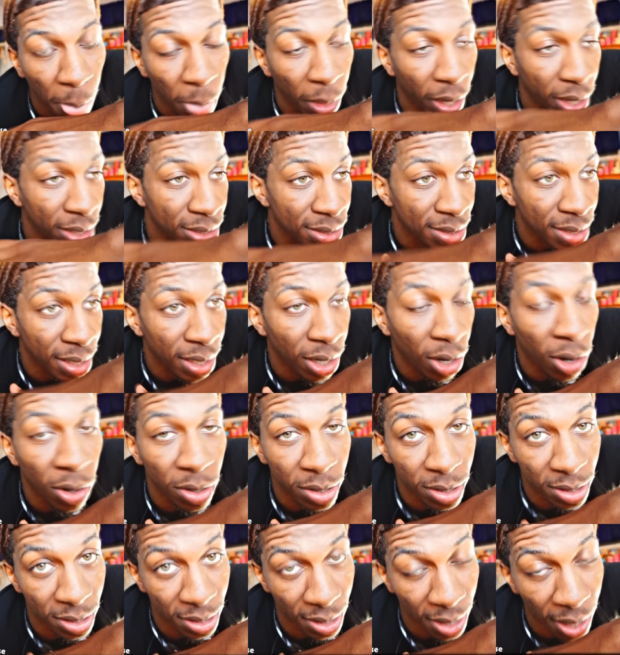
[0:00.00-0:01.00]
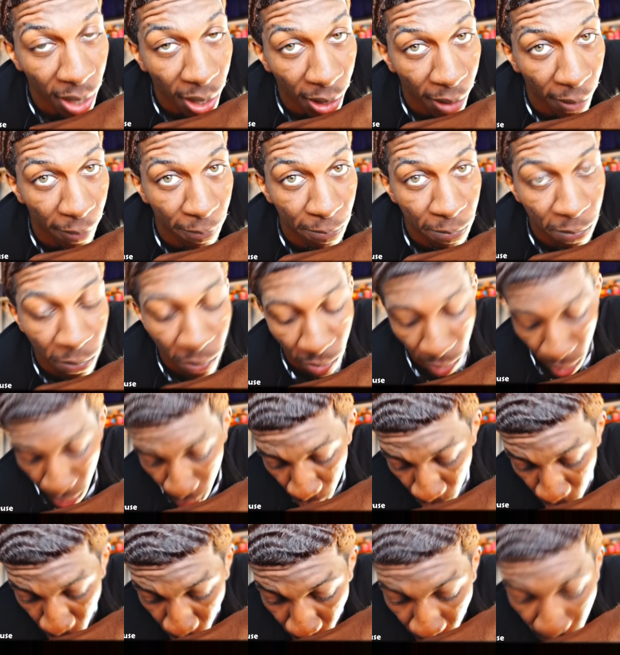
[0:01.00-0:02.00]
Like I say all the time,
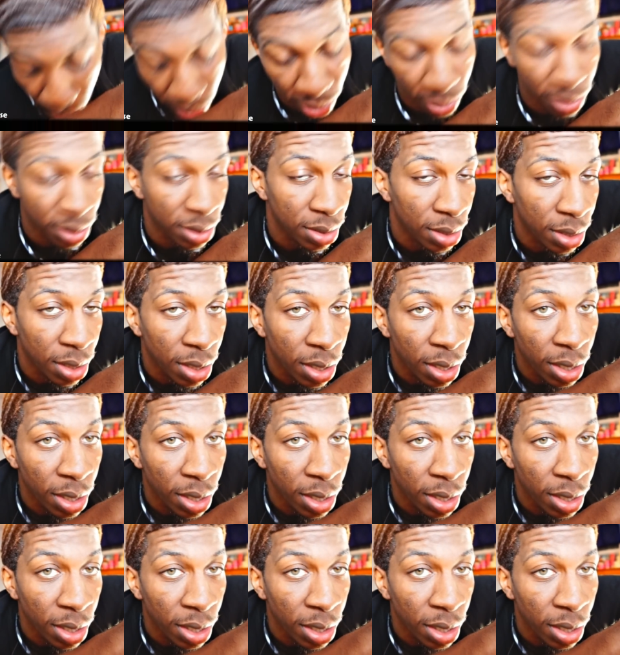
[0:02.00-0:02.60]
brush,